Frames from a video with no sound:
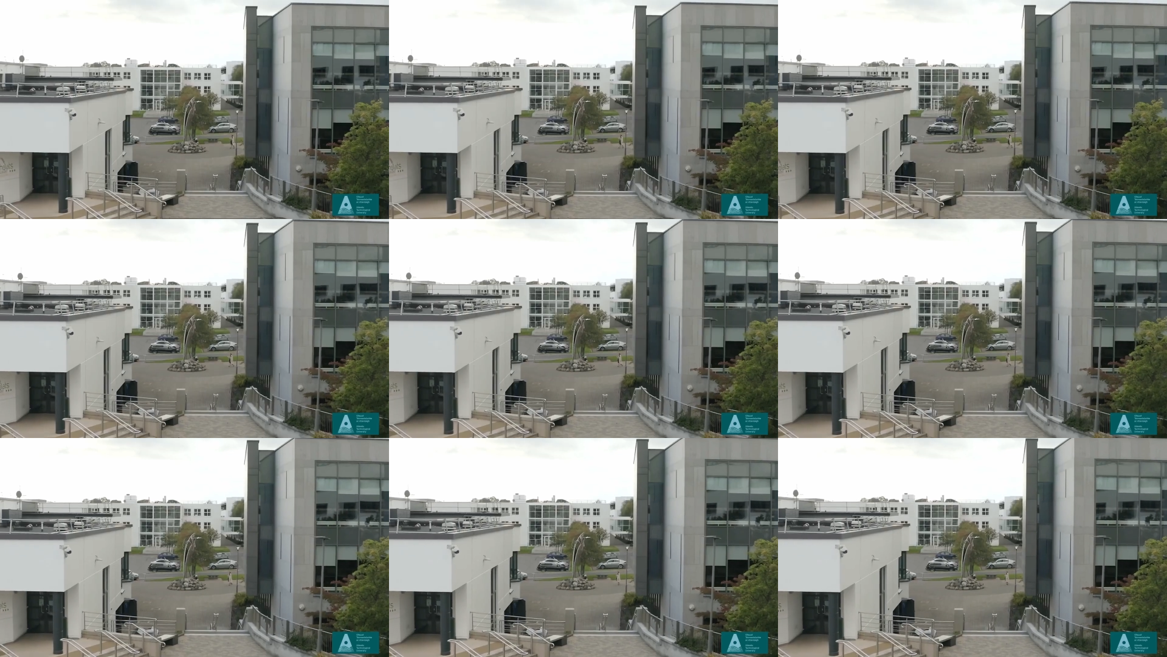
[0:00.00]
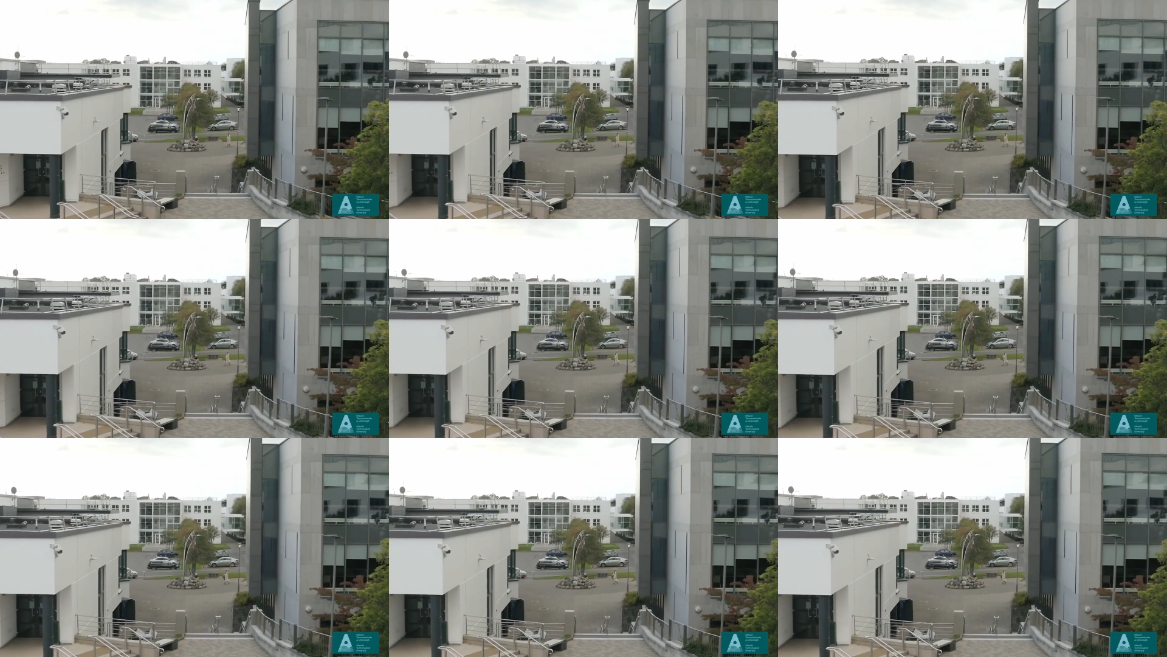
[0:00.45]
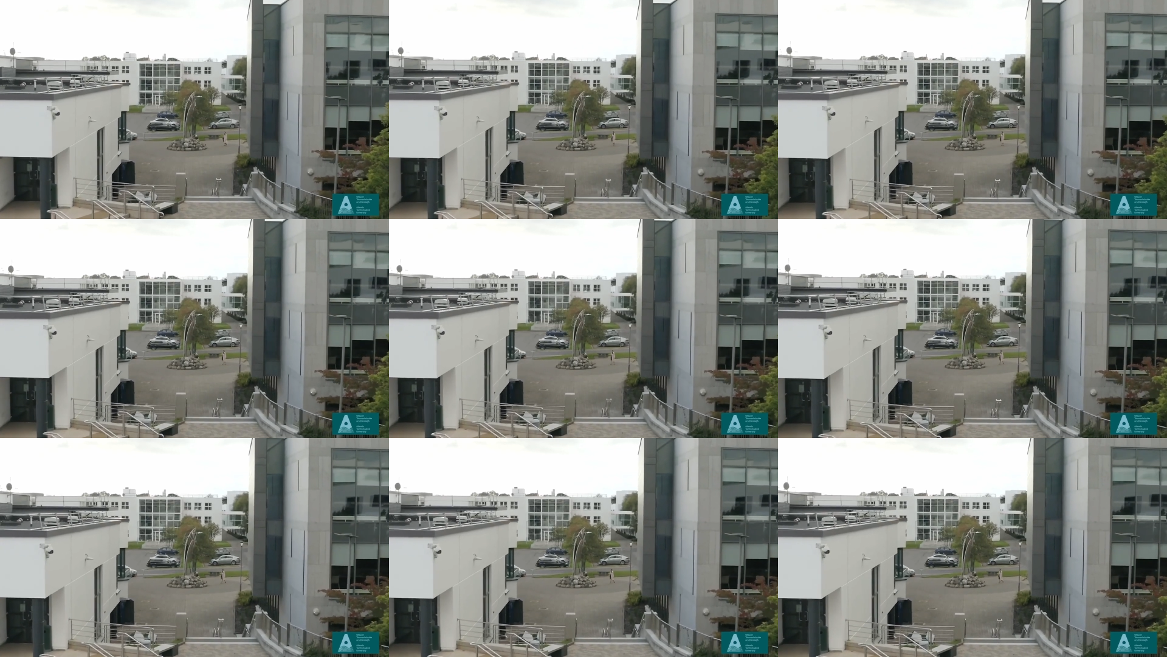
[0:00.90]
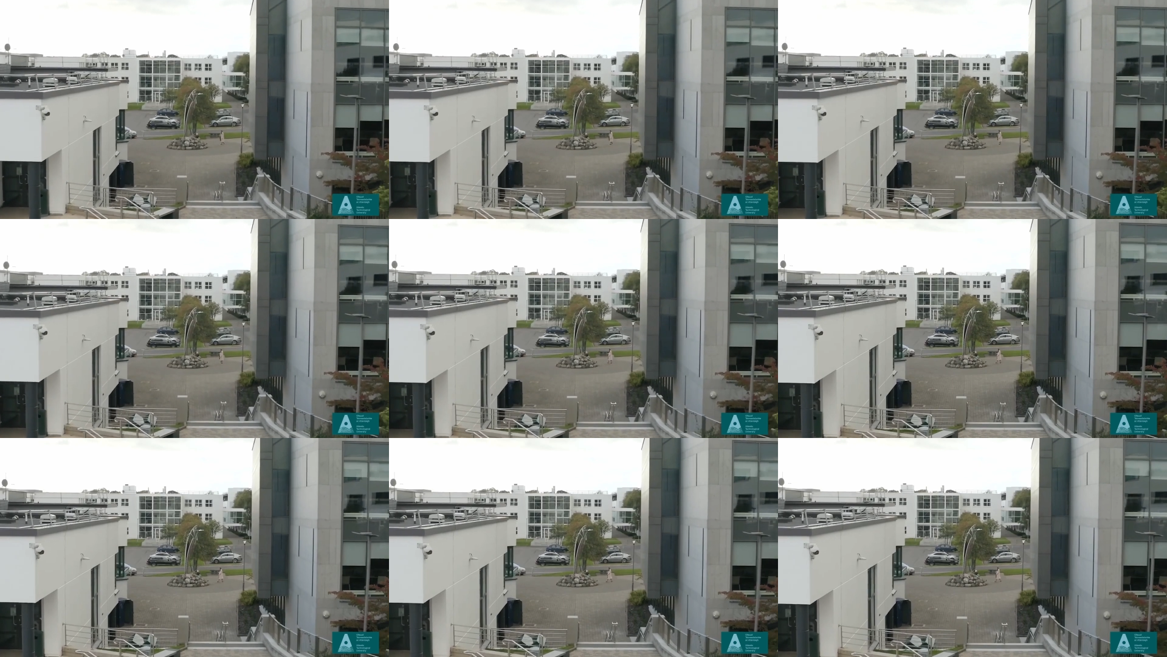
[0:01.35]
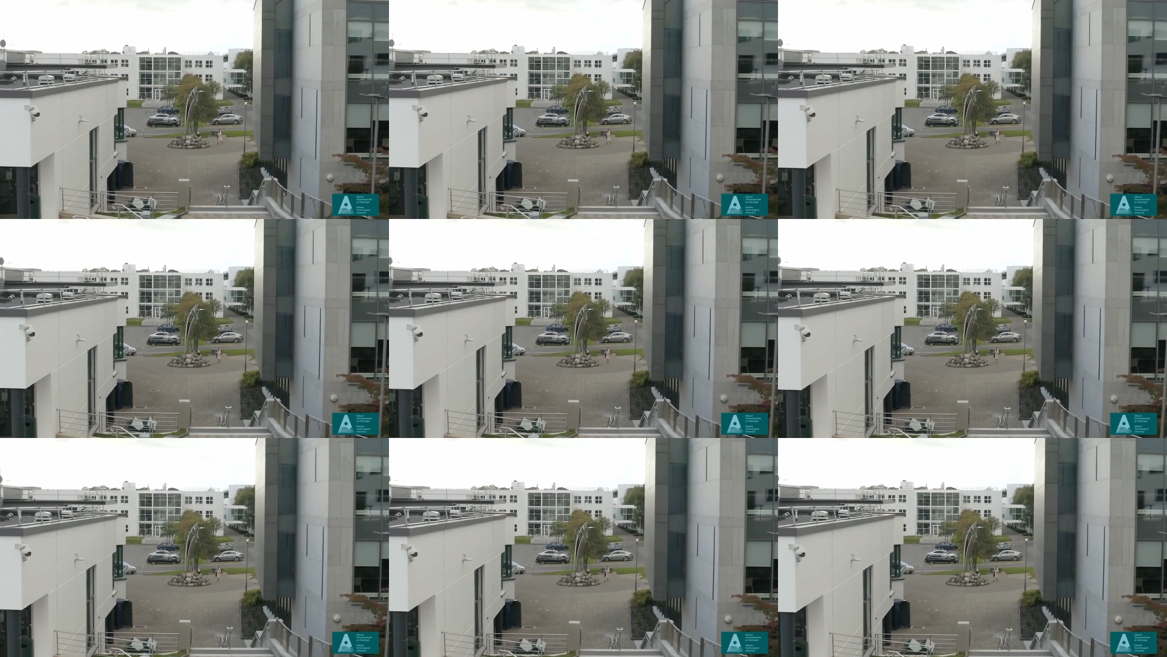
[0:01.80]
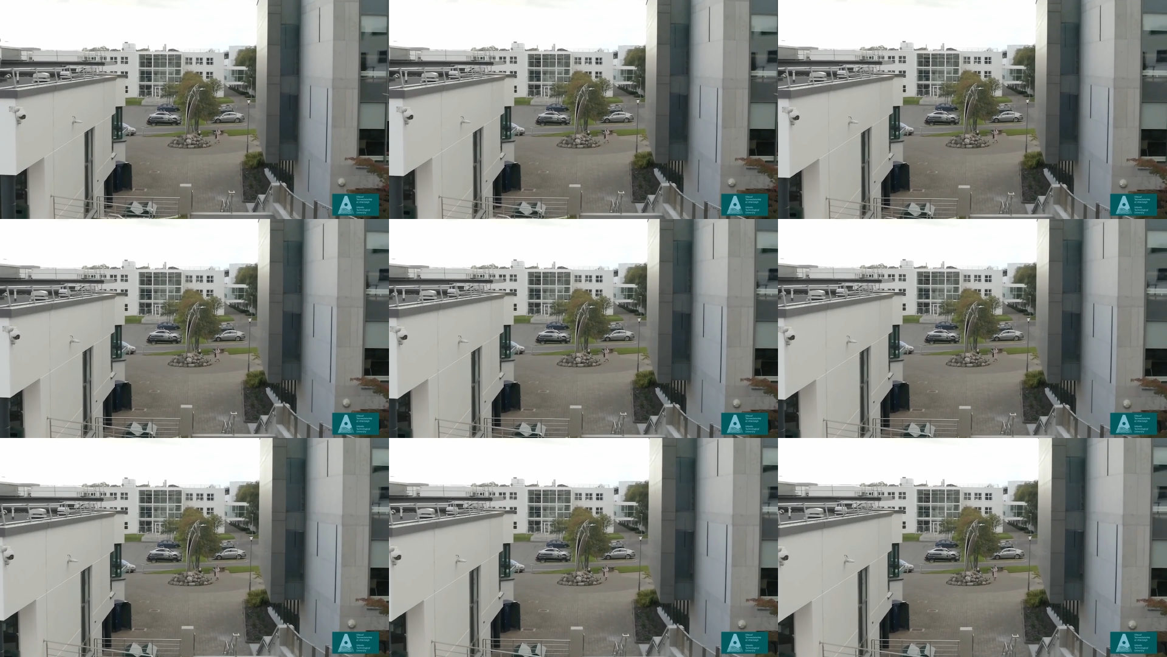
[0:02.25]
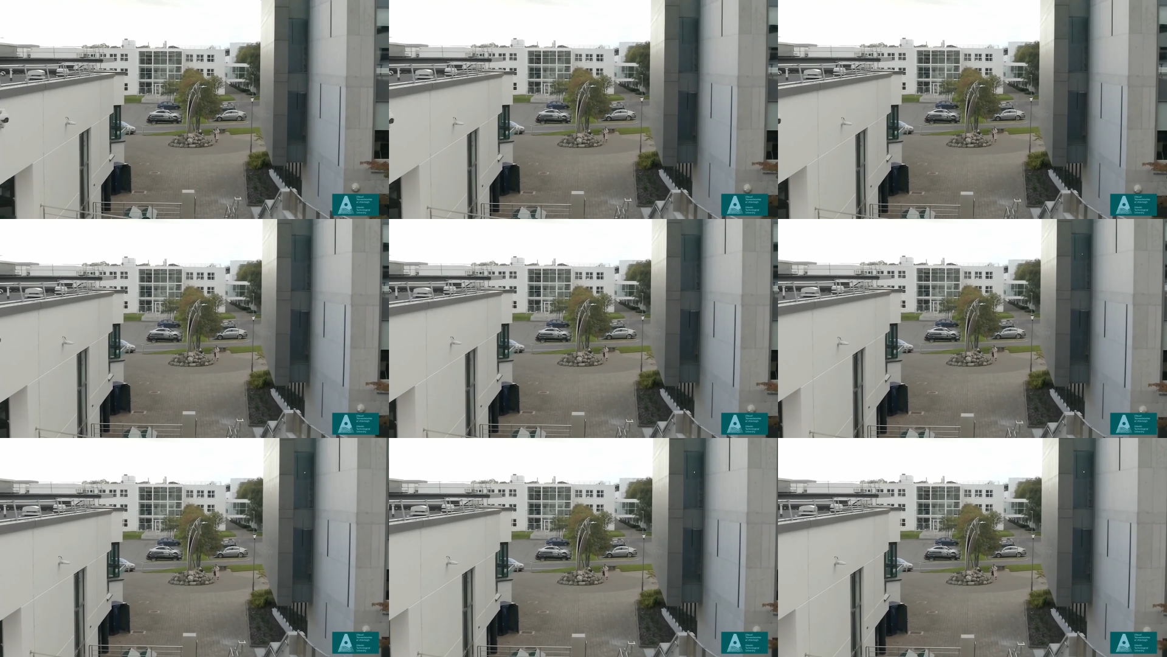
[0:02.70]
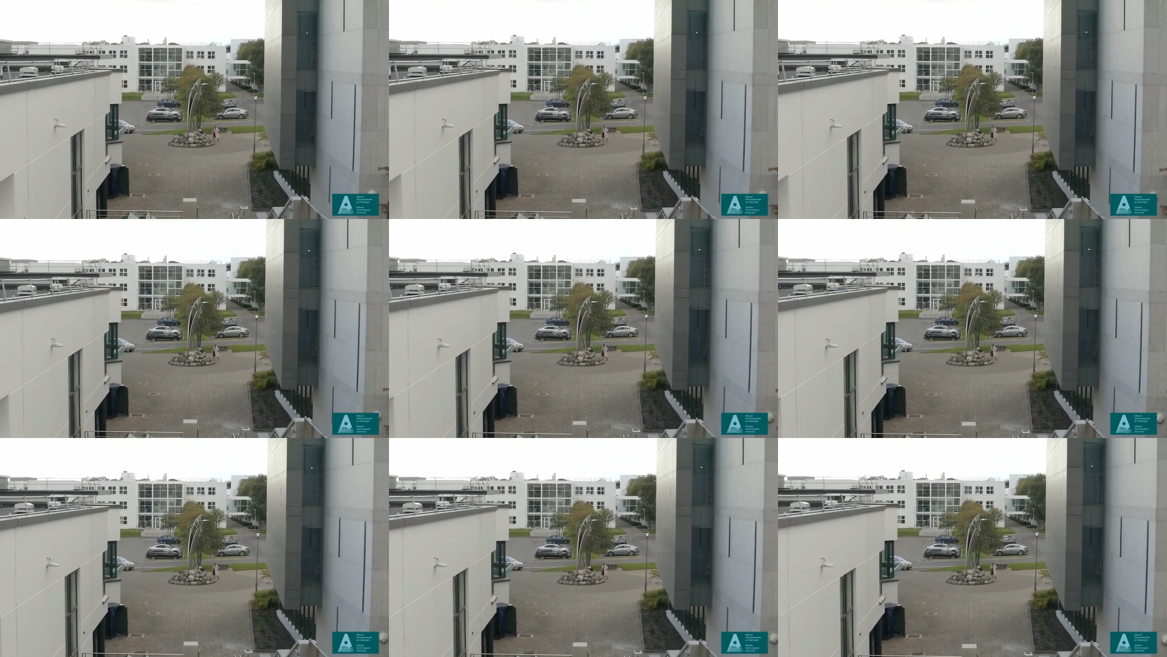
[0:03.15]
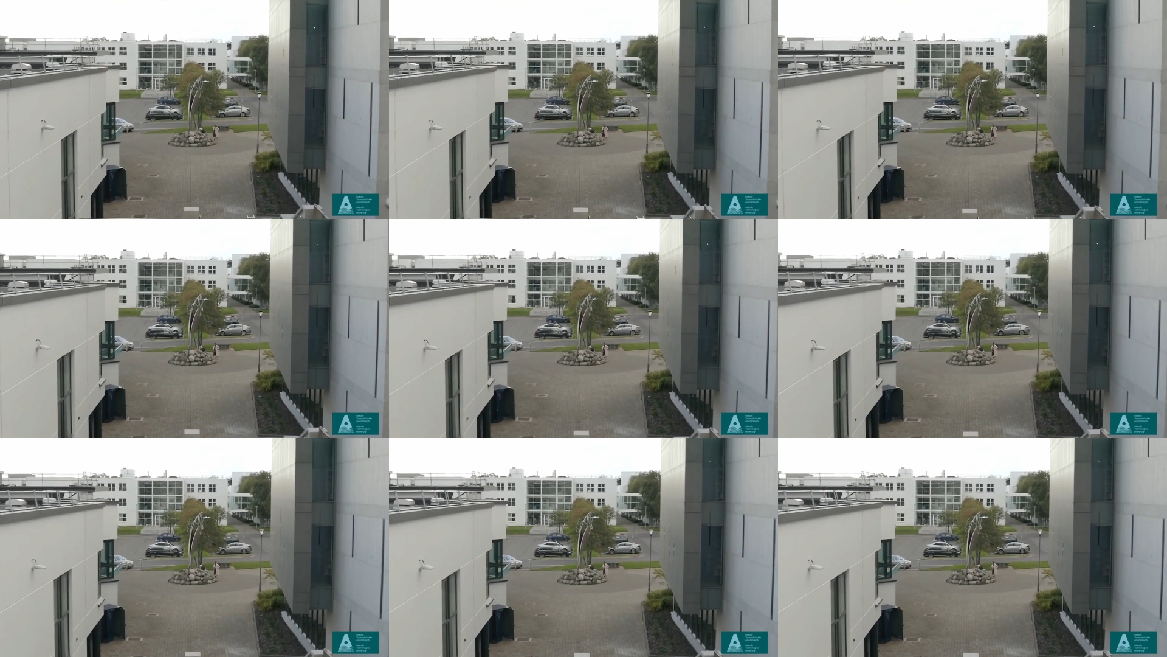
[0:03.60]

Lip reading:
Nobody's mouth can be seen.